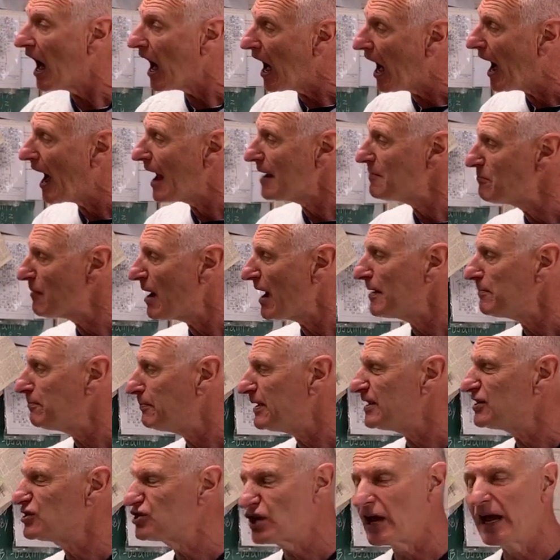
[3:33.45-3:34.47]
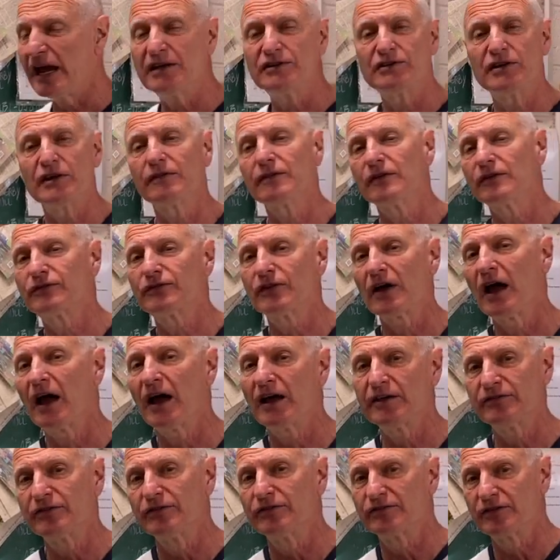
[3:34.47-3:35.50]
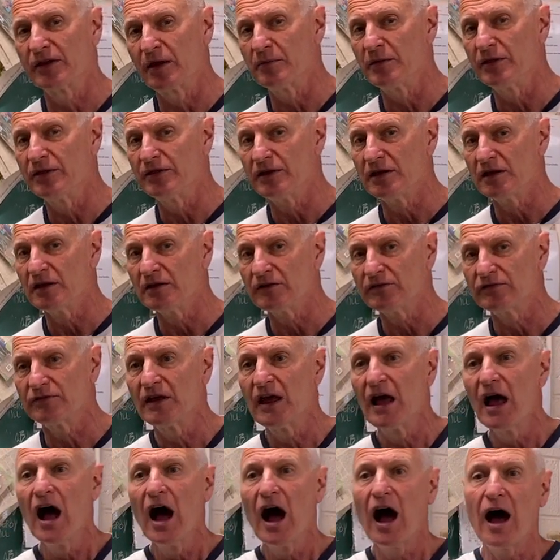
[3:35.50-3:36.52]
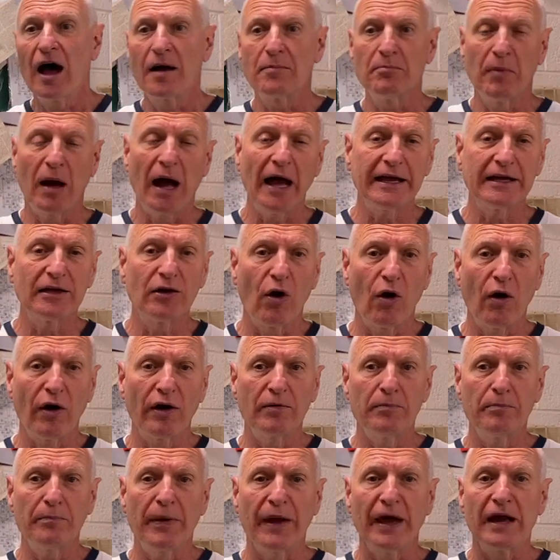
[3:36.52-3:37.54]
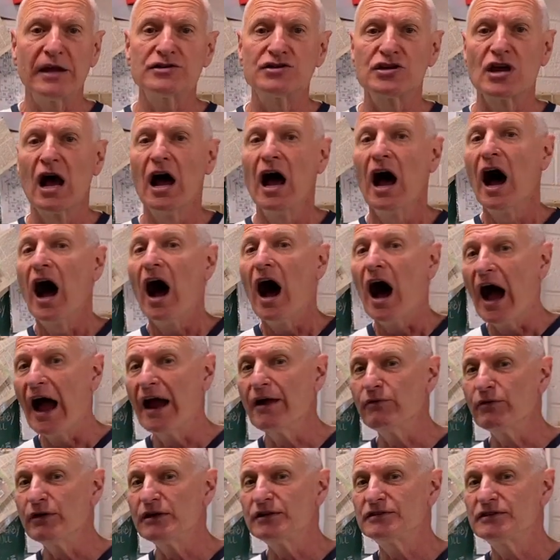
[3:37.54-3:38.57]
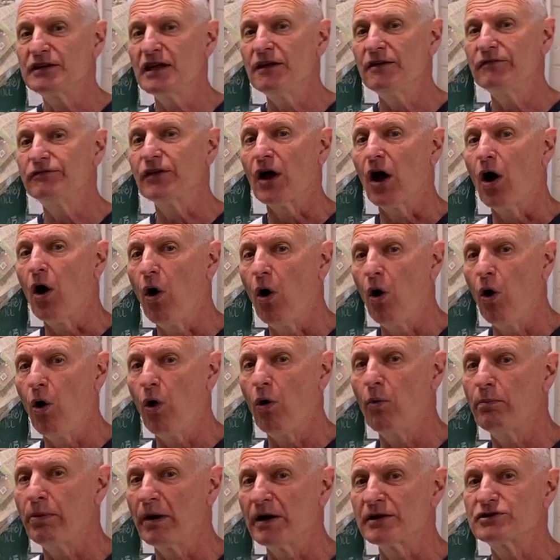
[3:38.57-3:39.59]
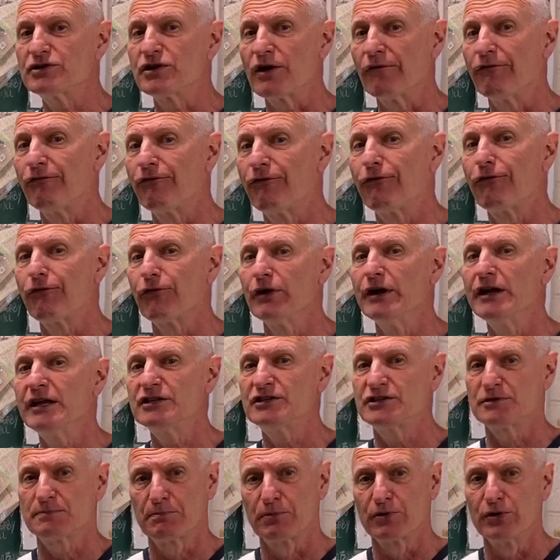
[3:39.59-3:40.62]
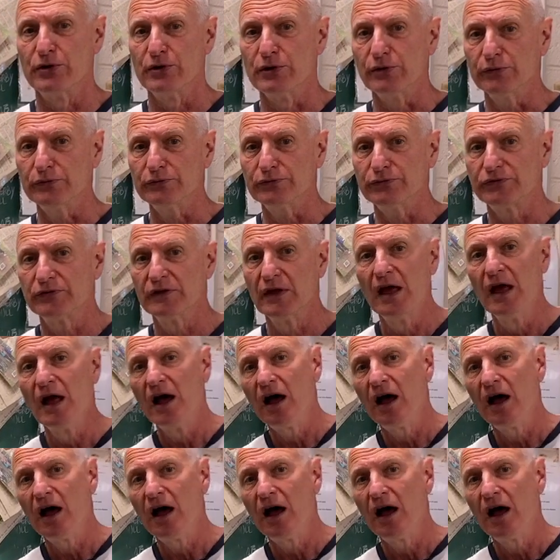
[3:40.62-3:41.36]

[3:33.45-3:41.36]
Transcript: I might be changing the size of some of these. On my garden bench, I received a whole bunch of free spruce.